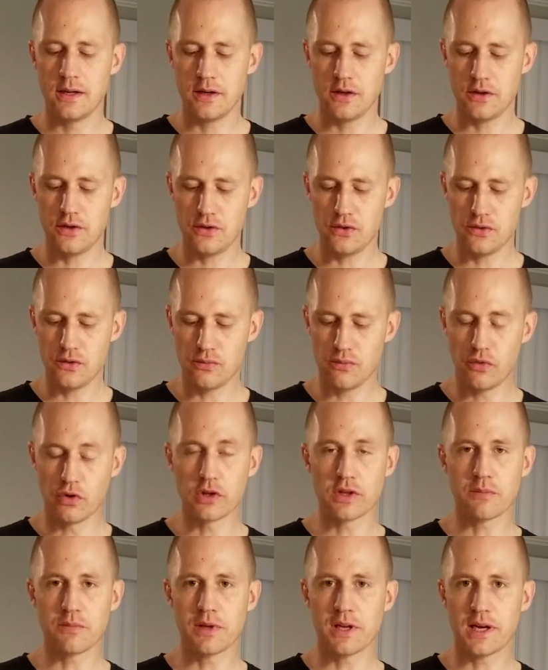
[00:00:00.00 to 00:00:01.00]
you
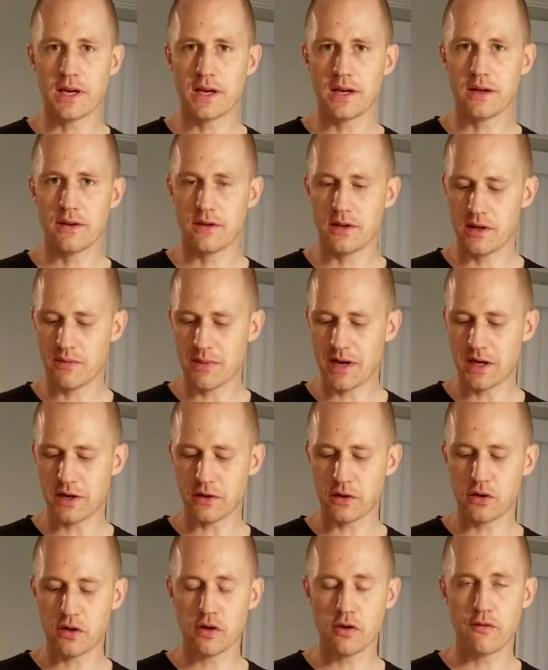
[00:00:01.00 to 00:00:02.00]
multiply the
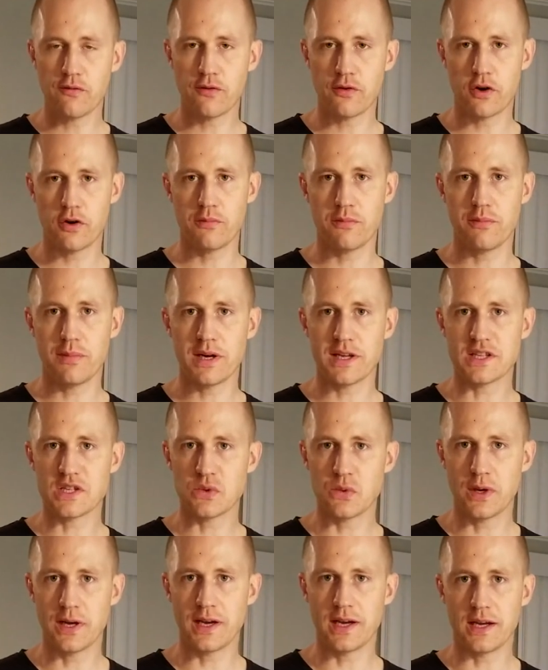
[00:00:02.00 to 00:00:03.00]
amount of Go-Ferm by
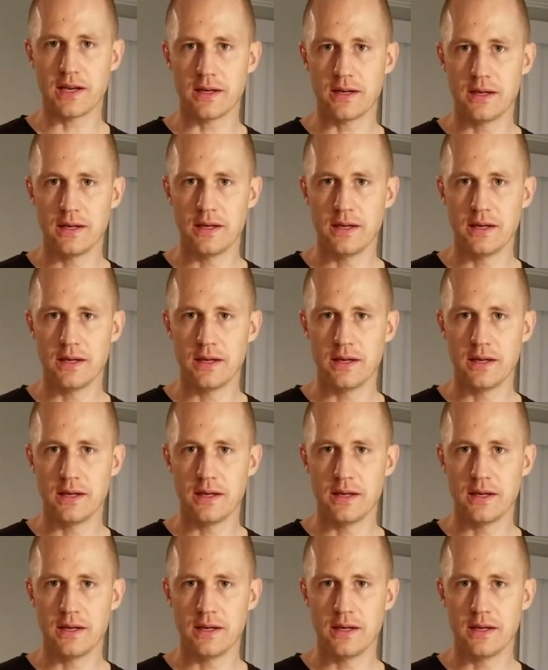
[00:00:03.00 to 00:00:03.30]
20.